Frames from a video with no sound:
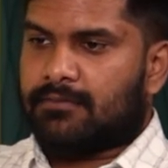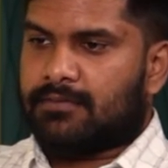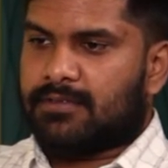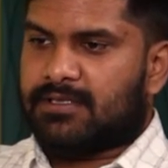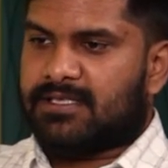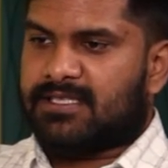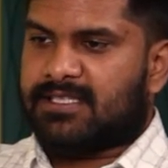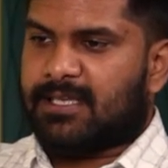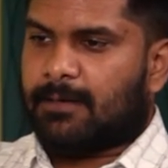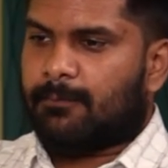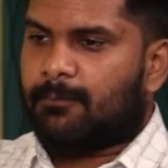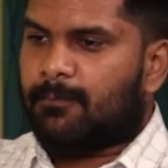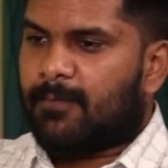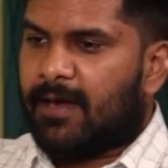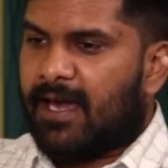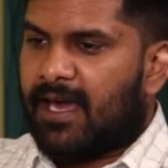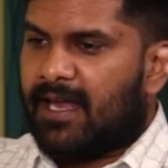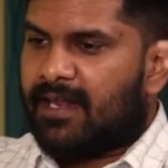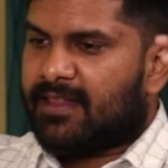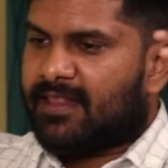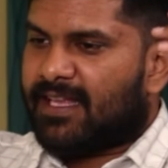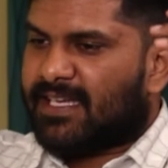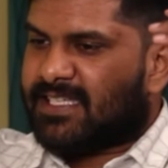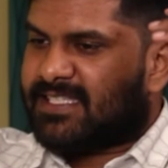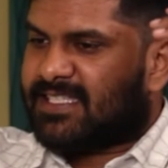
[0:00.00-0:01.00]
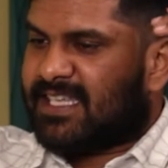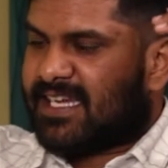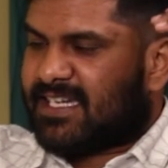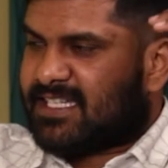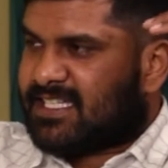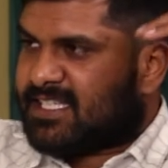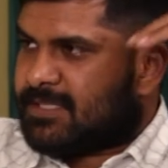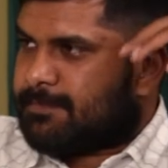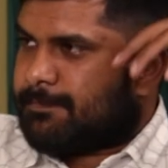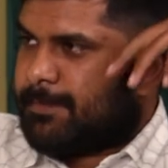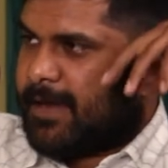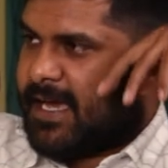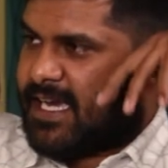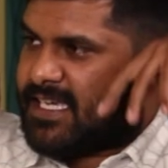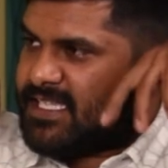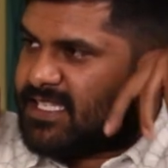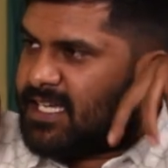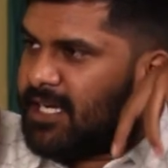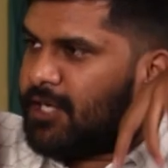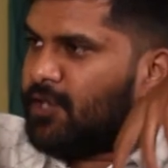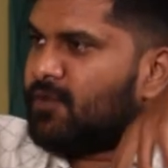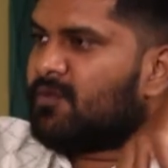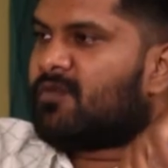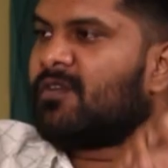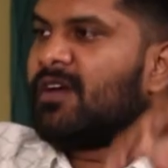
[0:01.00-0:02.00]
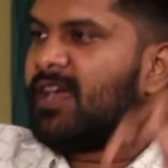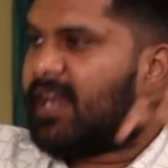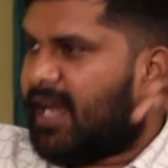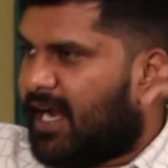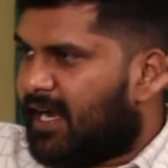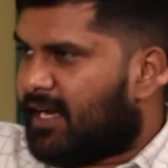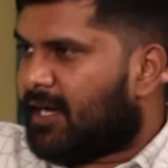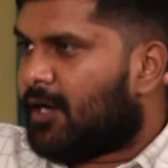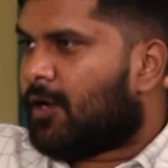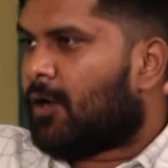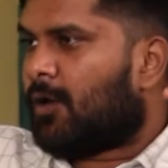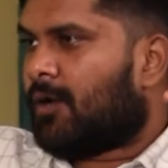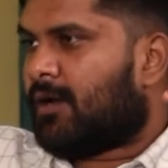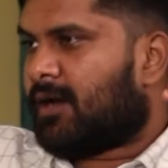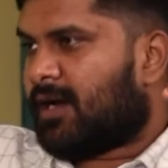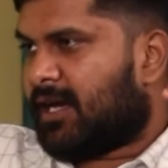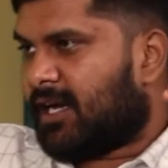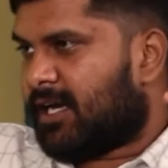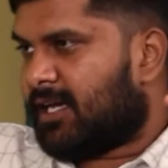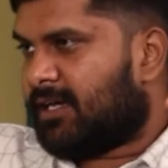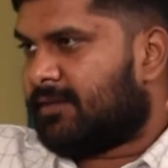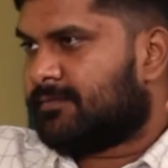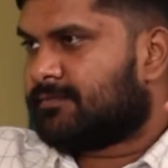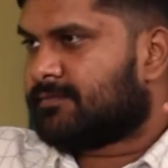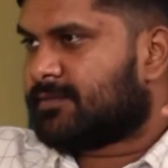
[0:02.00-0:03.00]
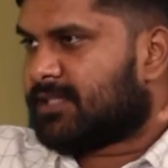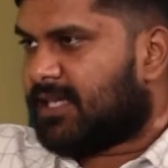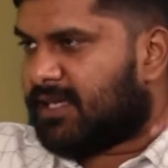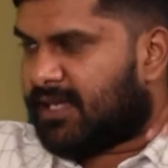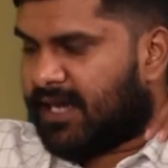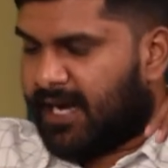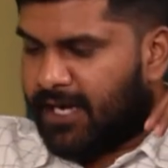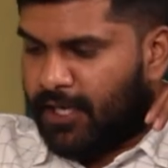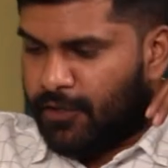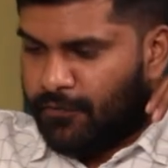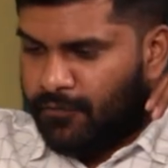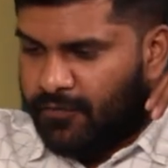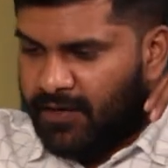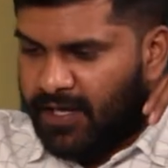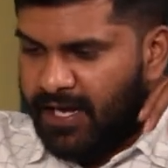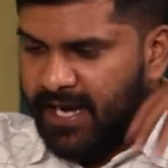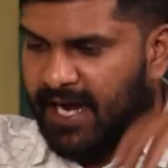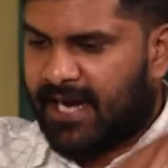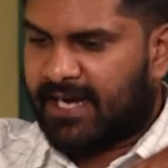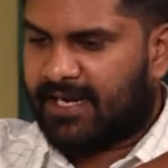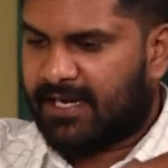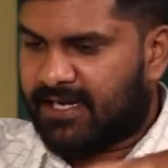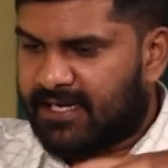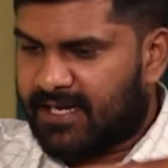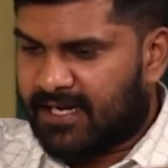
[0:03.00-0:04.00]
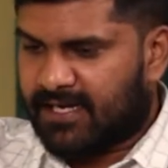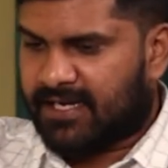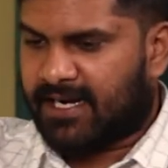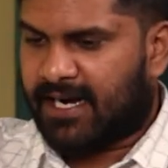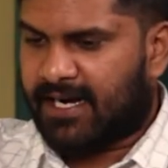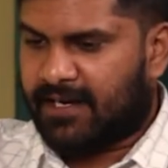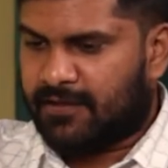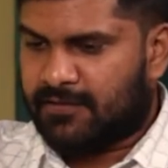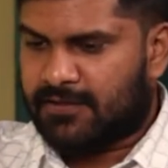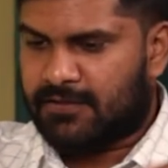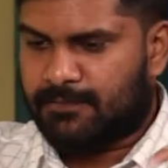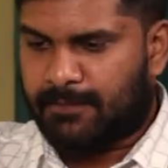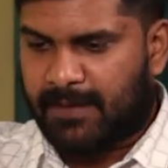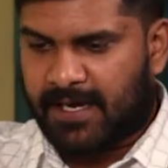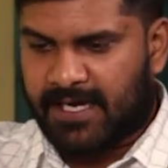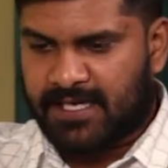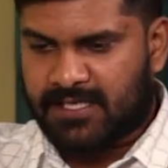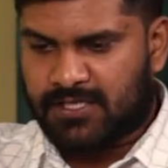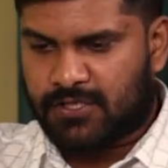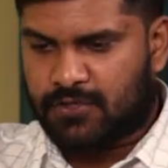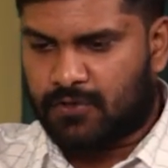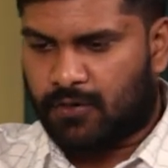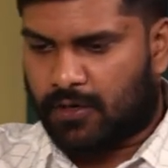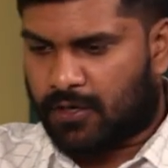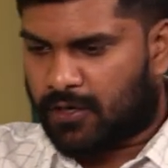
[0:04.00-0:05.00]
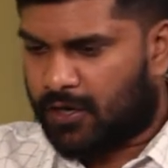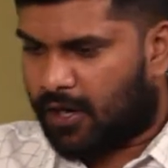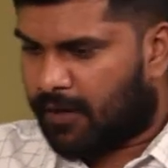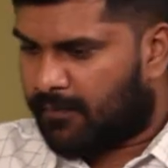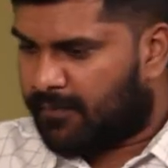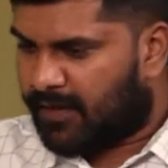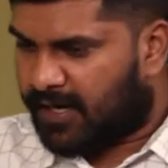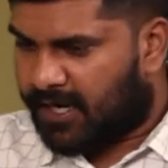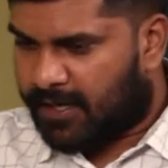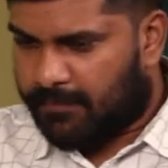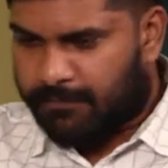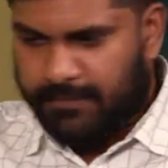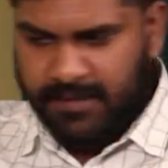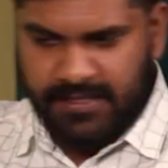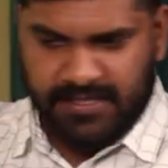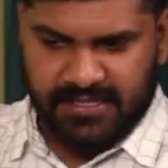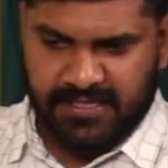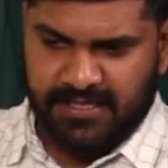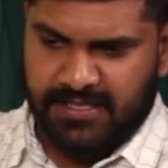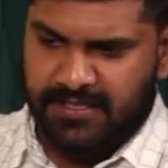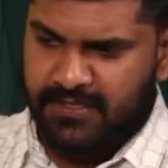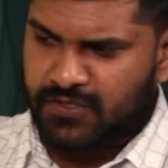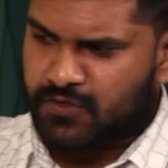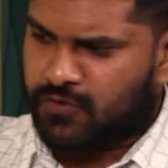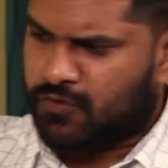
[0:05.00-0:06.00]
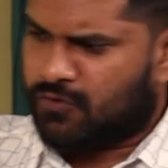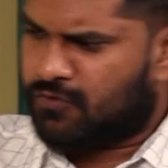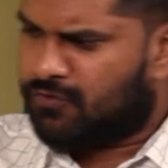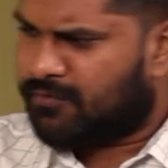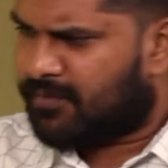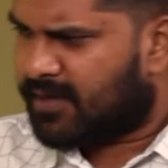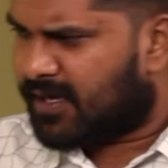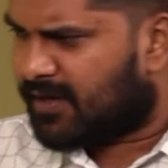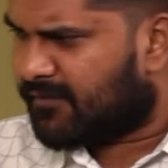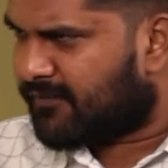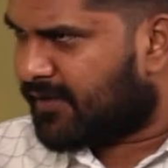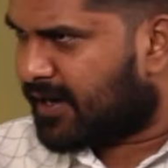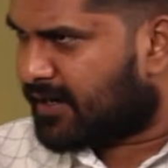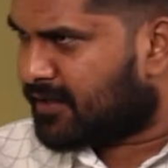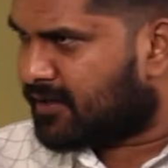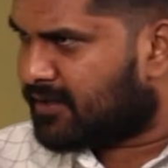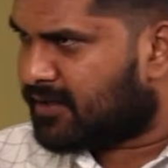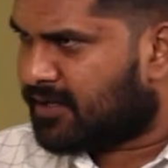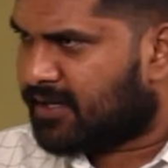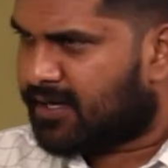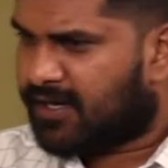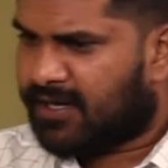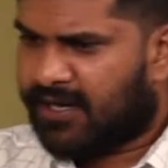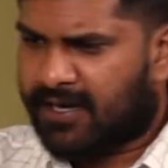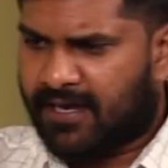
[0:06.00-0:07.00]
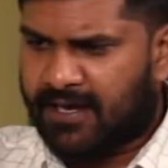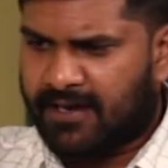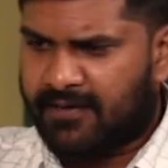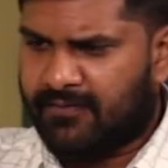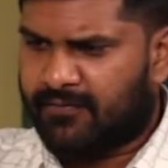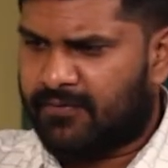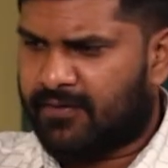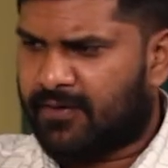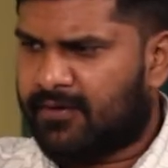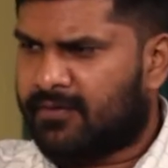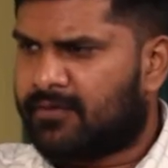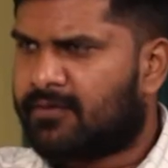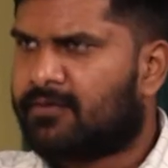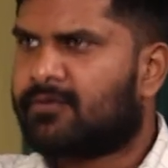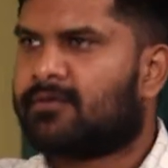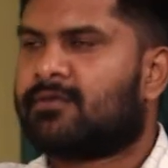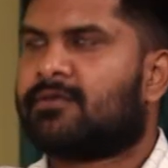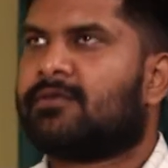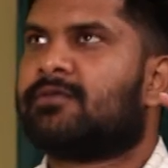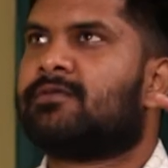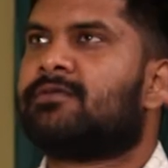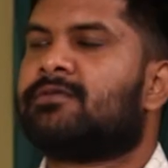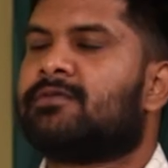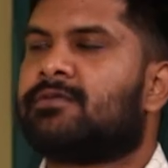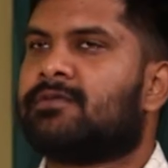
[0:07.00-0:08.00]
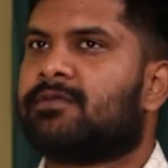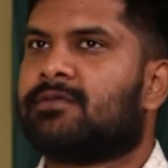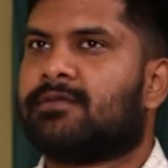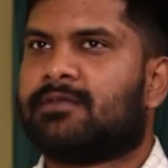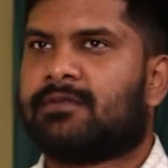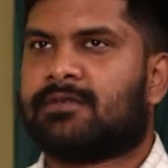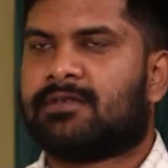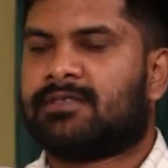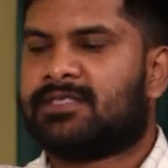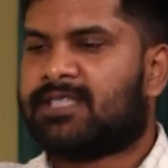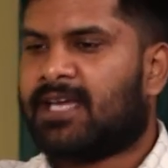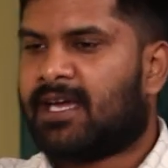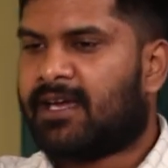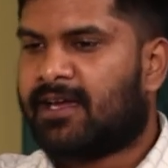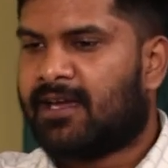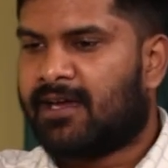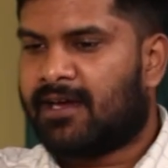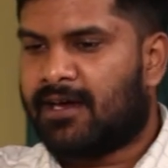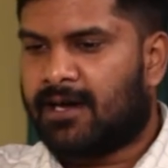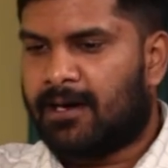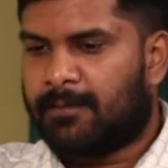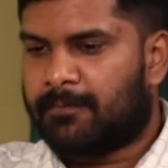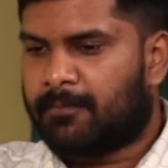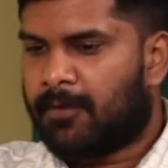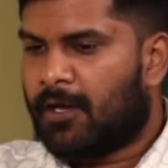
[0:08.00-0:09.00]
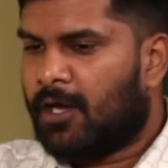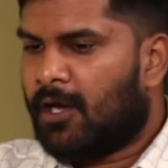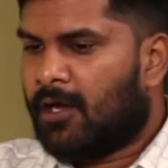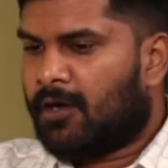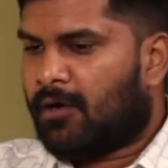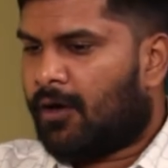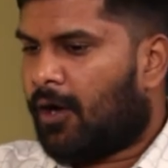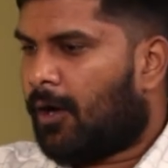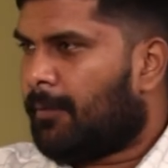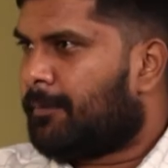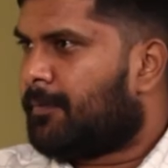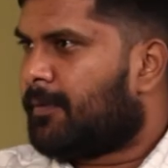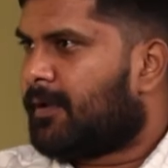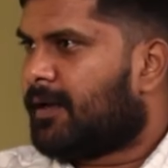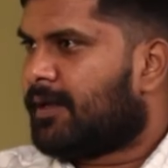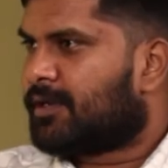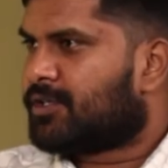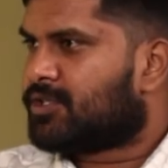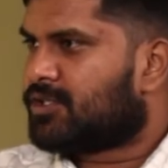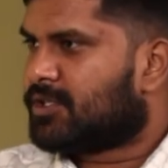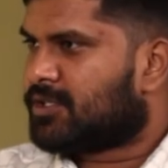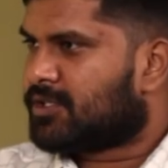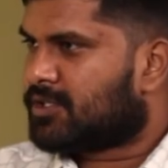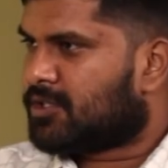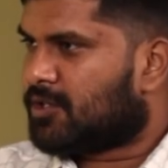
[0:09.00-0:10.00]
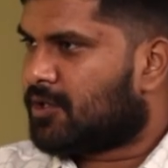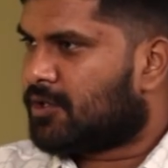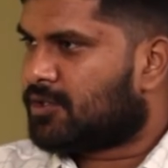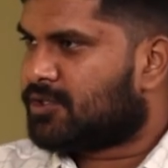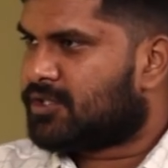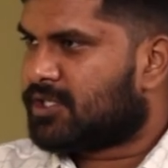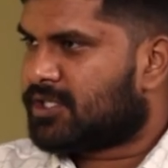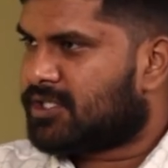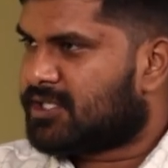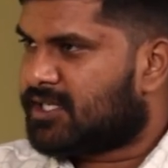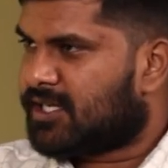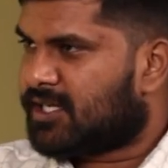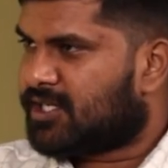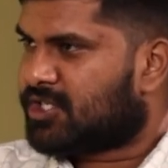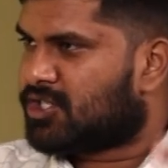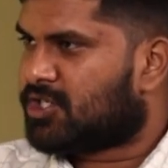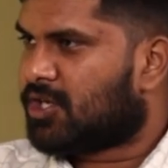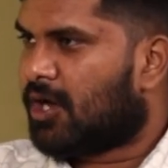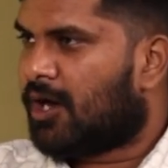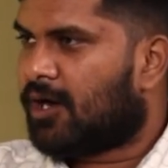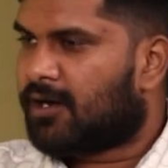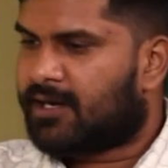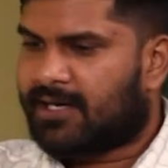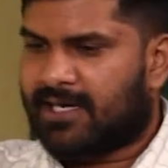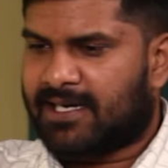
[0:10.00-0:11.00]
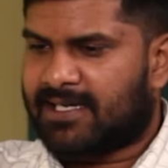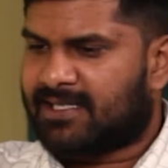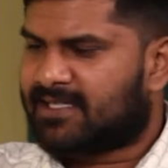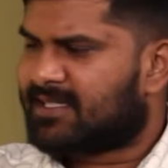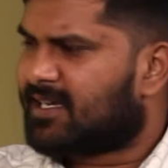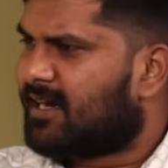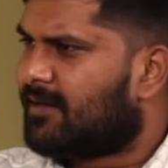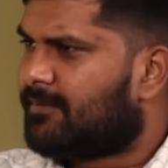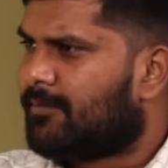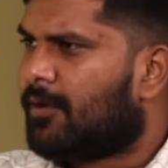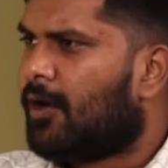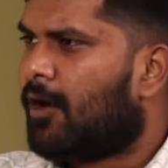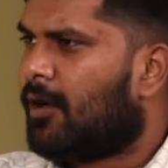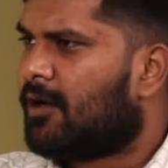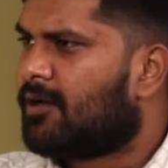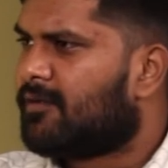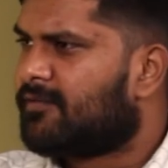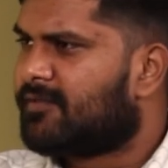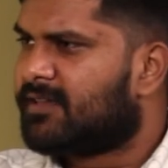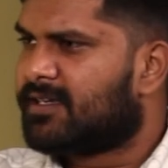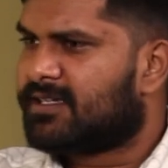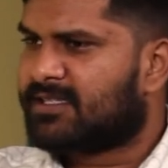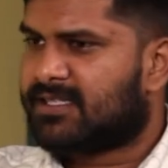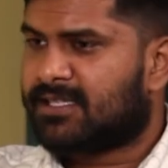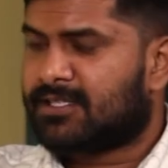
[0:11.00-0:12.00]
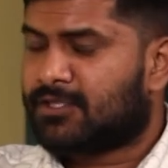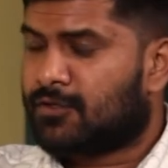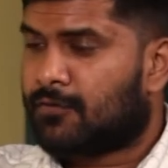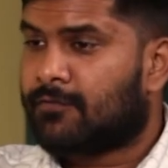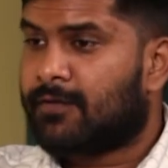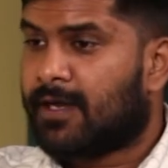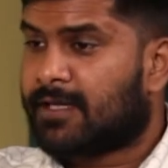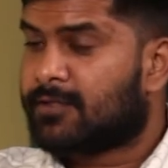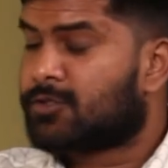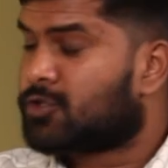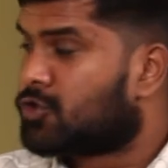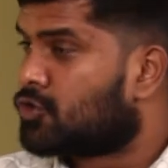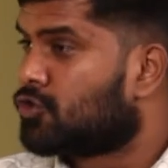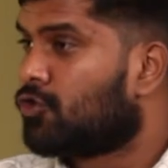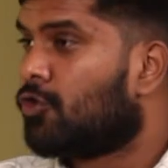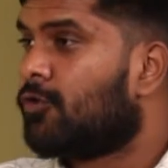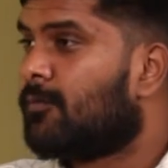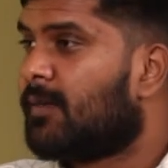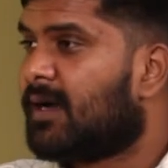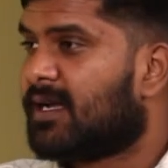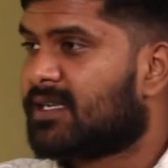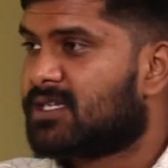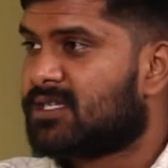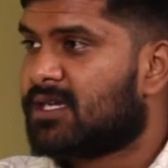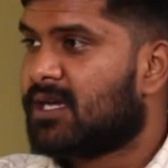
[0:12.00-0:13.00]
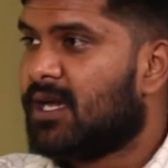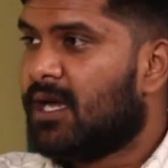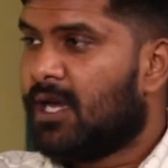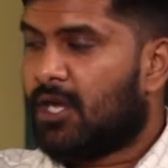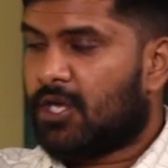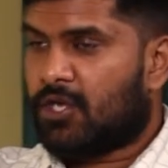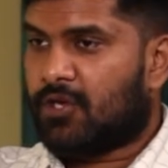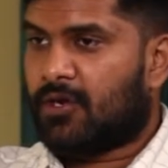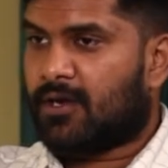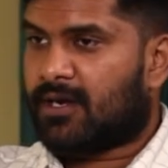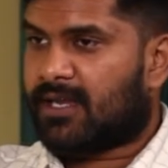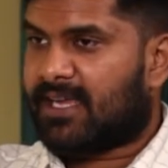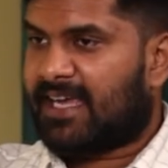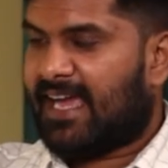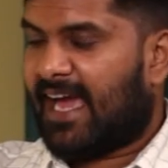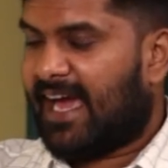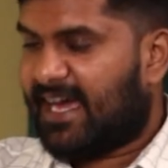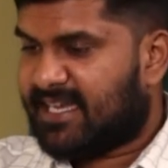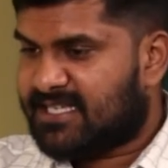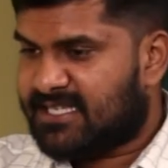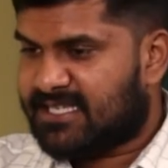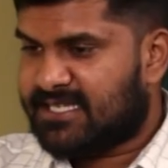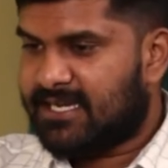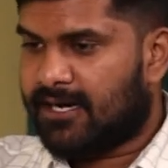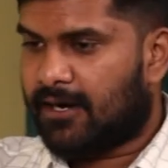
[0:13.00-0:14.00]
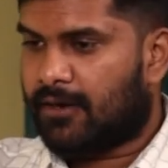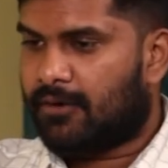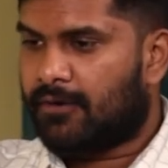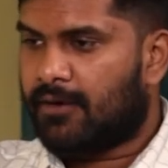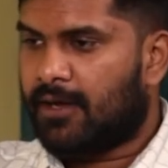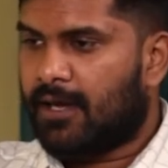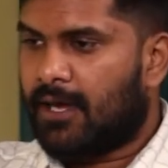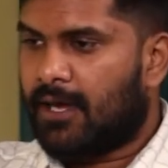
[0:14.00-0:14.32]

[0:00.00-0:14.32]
somewhere there's that space that you've created already, yeah. Right? You've created that kind of space to accommodate business, grooming, veterinary guy, checking up, operations, logistics, stock has come, all of these things. You've done so much, you're gassed out.